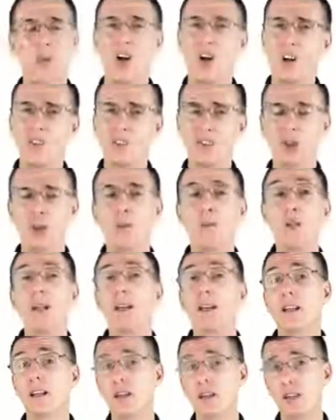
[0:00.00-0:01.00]
Also,
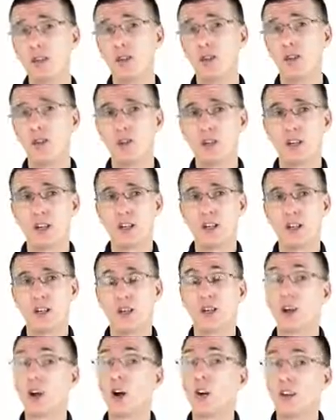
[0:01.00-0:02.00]
digital
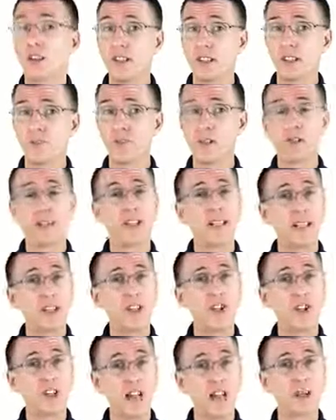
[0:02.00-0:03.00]
signatures are different
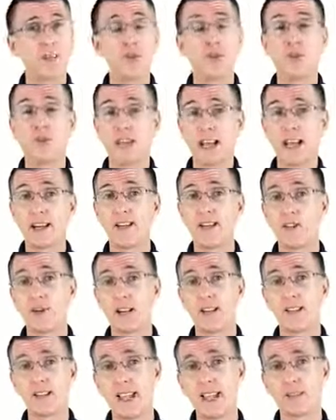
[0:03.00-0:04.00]
each time you sign a
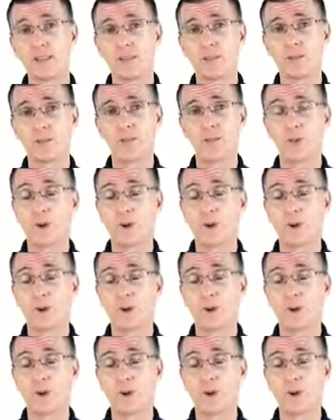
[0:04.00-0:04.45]
transaction.